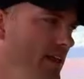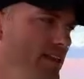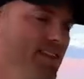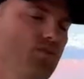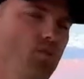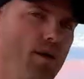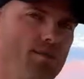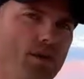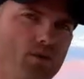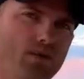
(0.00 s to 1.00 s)
In this
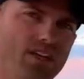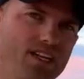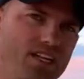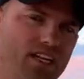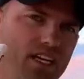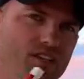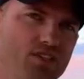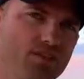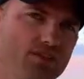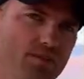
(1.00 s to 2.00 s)
webinar, we're going to
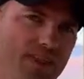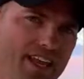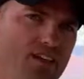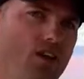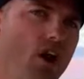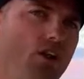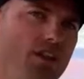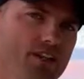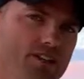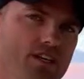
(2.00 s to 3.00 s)
teach you some of that
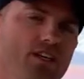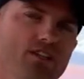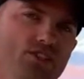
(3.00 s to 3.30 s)
knowledge